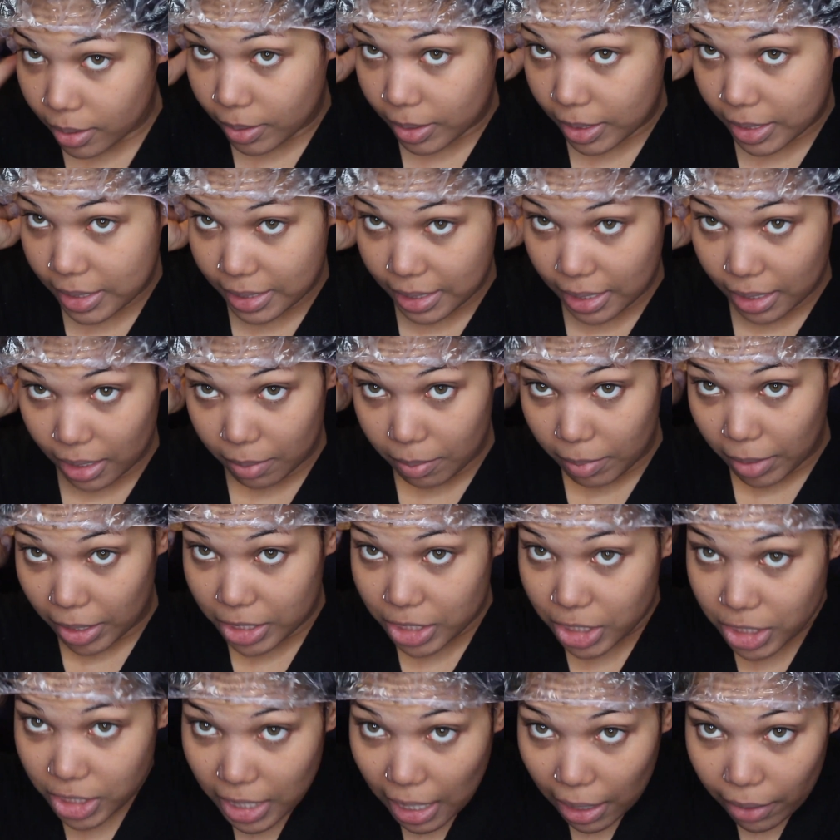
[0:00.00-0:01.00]
I'm going to take
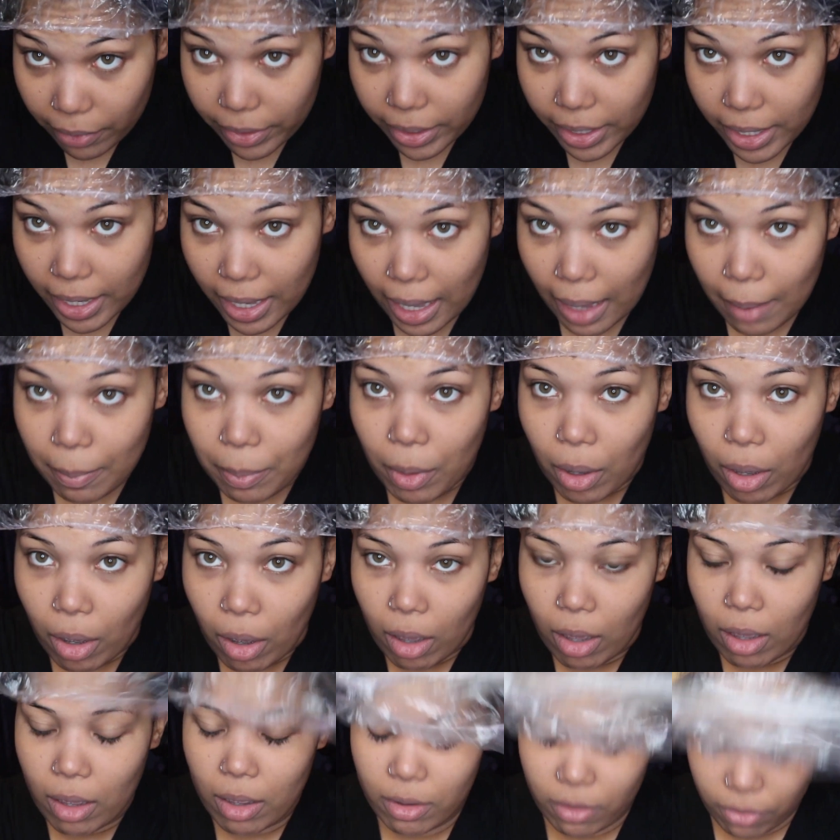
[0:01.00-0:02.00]
my shower cap
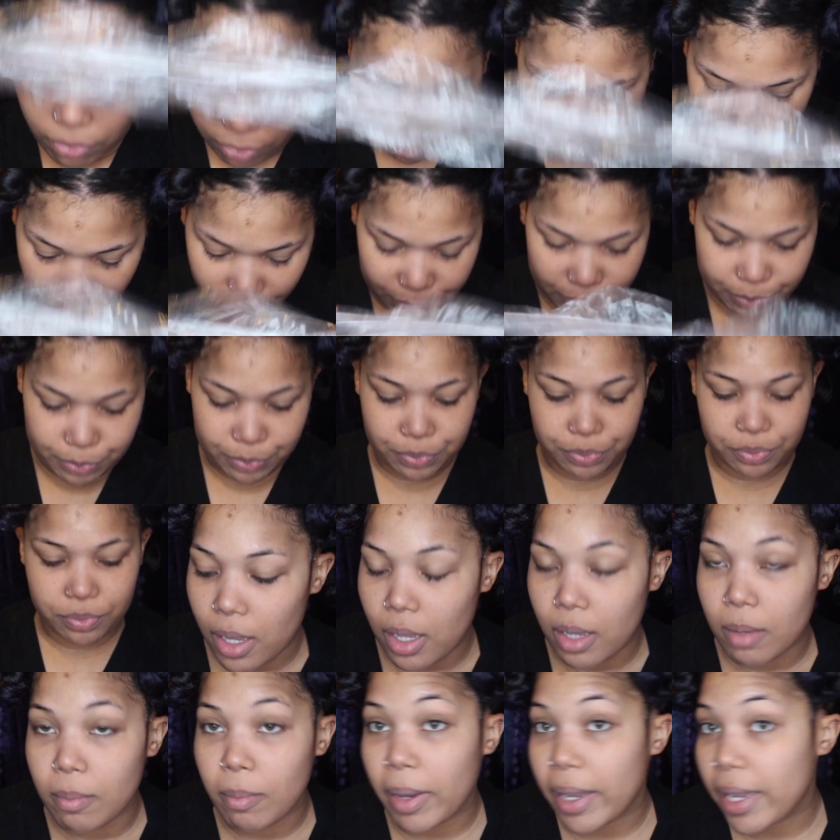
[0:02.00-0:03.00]
off.
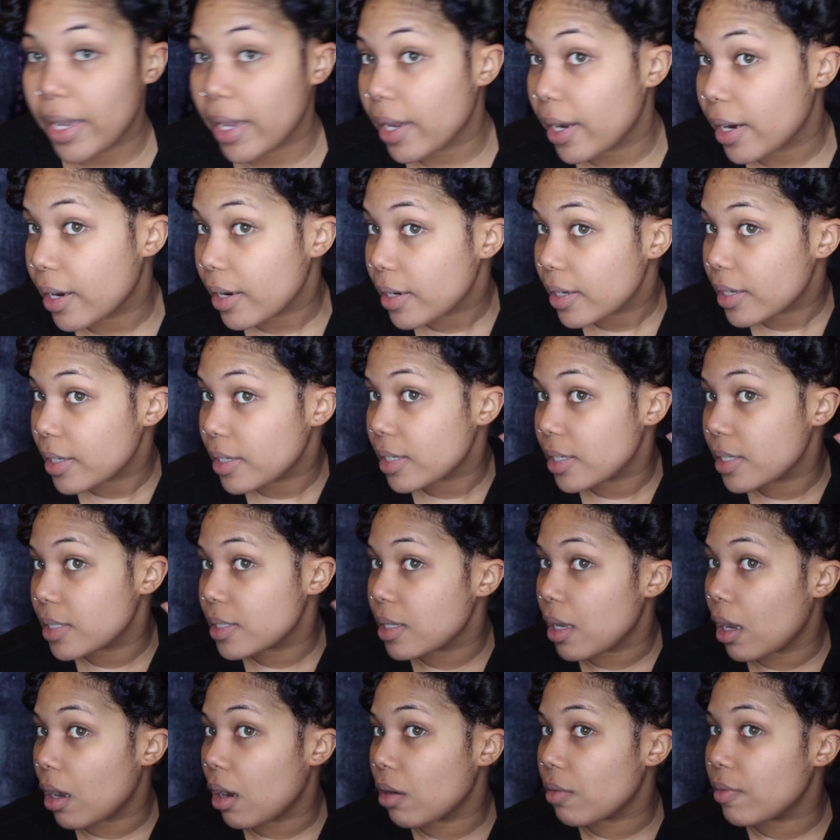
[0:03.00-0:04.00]
My hair
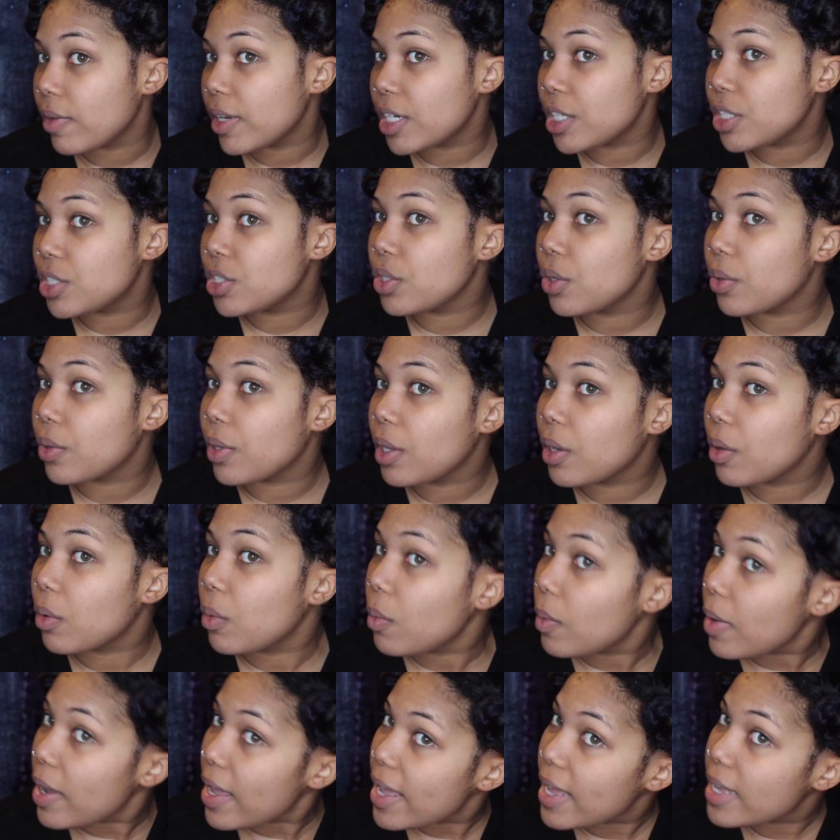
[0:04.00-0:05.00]
is already
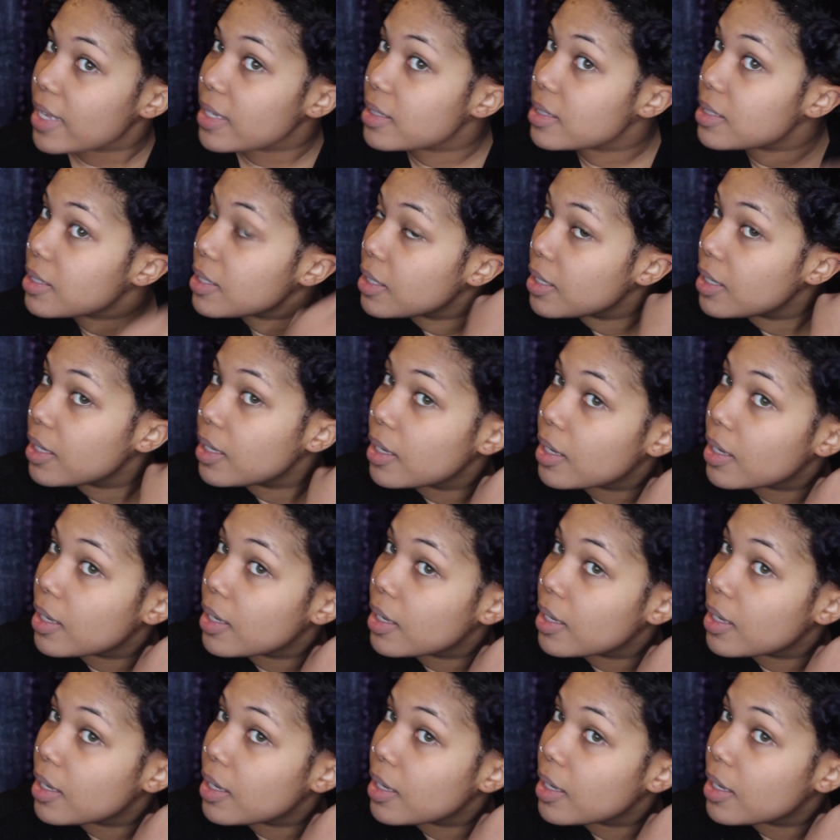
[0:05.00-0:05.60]
soaking wet,